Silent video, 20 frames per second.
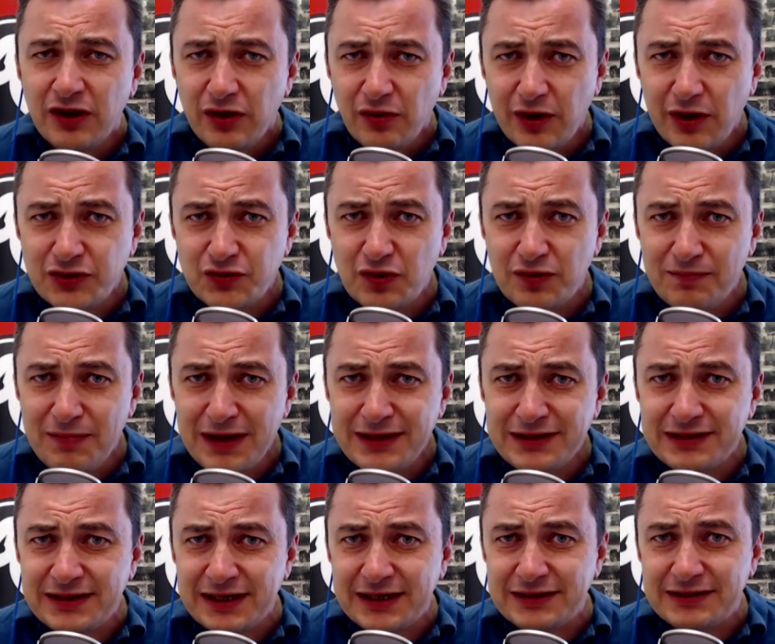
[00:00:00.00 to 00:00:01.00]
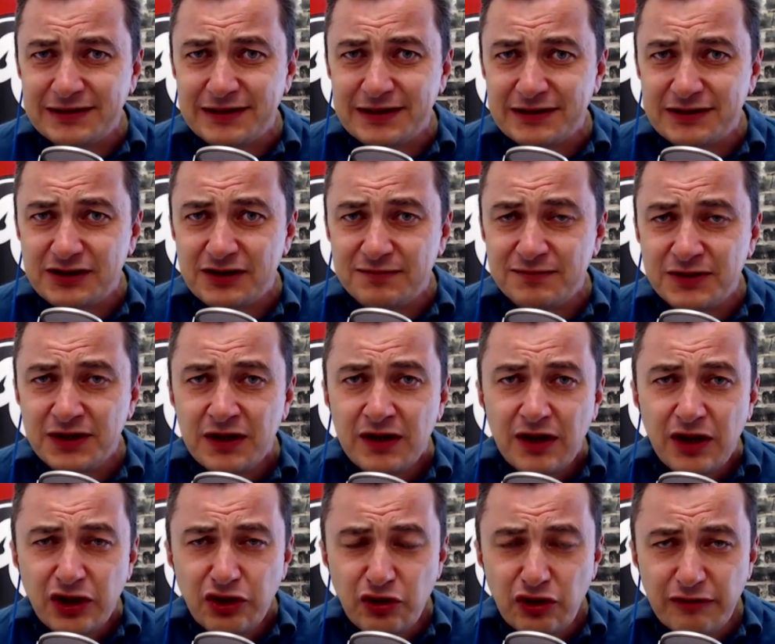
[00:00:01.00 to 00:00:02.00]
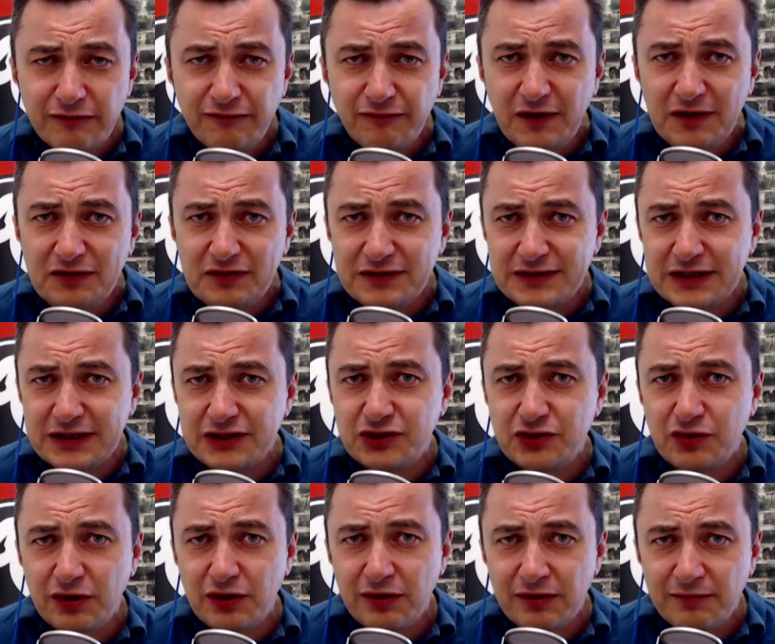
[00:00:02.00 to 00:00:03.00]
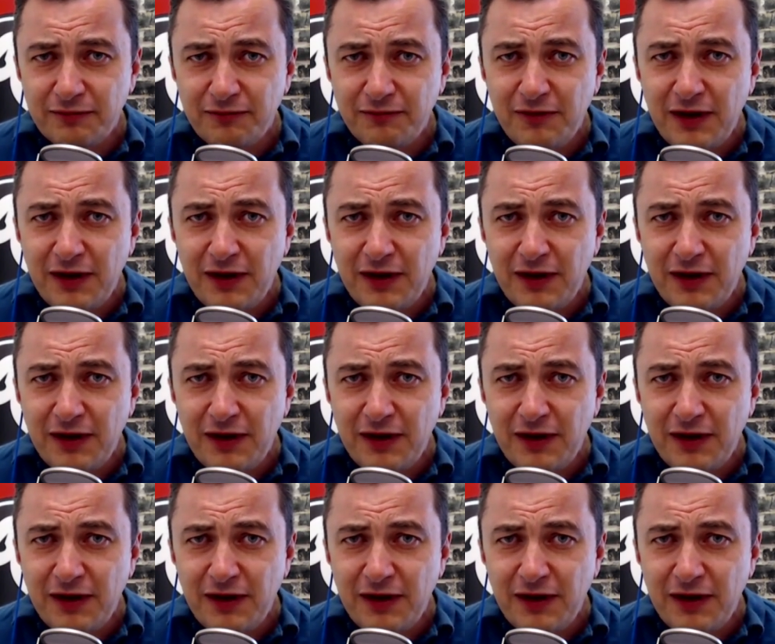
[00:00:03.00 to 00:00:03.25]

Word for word: whereas with metadata systems, you can feed this into a